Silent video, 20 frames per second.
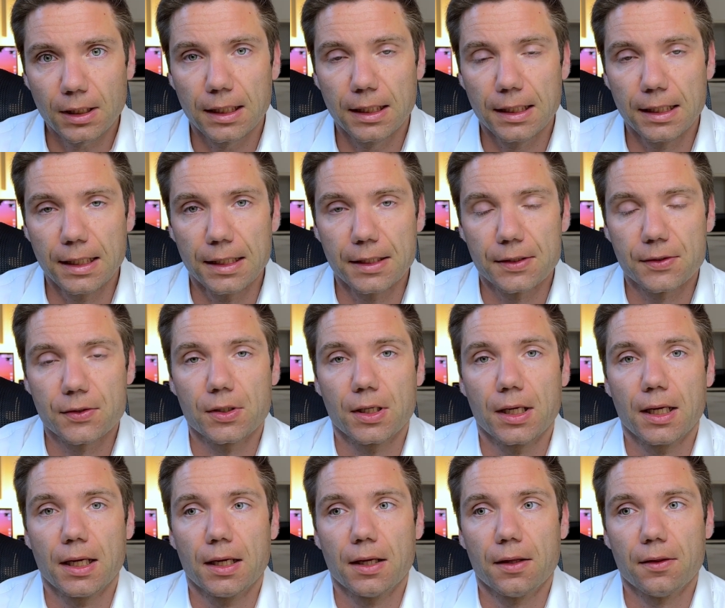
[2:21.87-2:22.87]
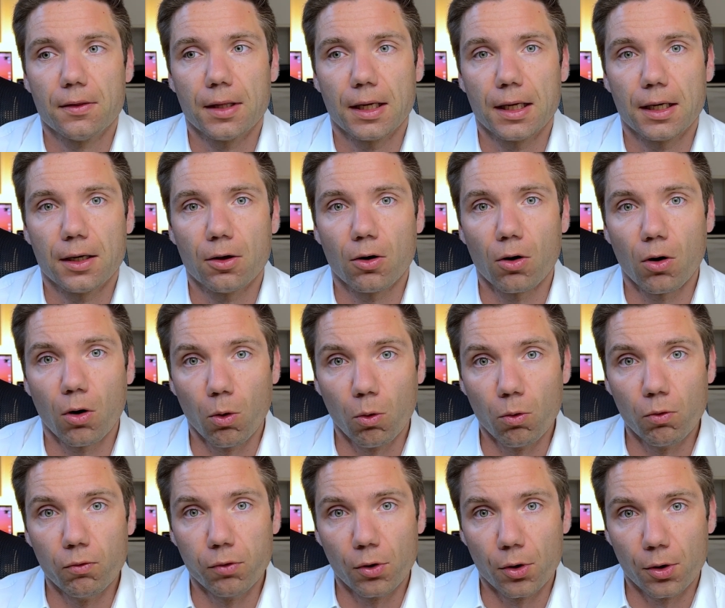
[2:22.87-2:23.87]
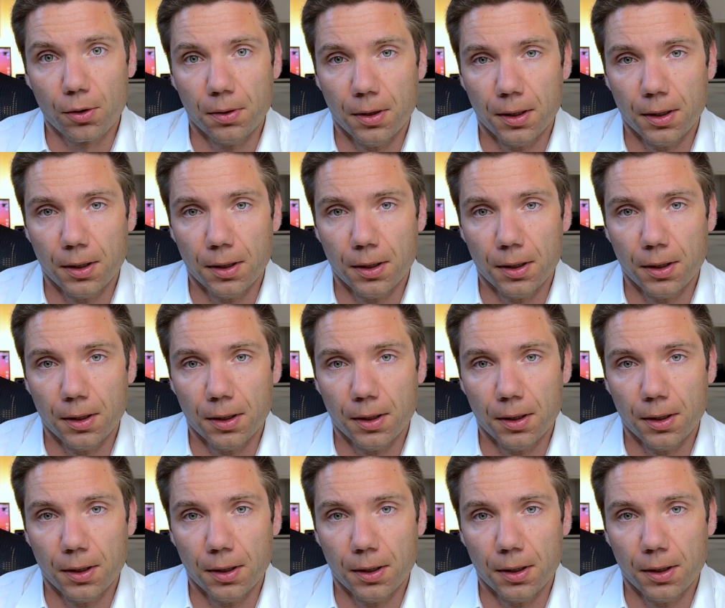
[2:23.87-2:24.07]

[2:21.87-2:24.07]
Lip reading: is then over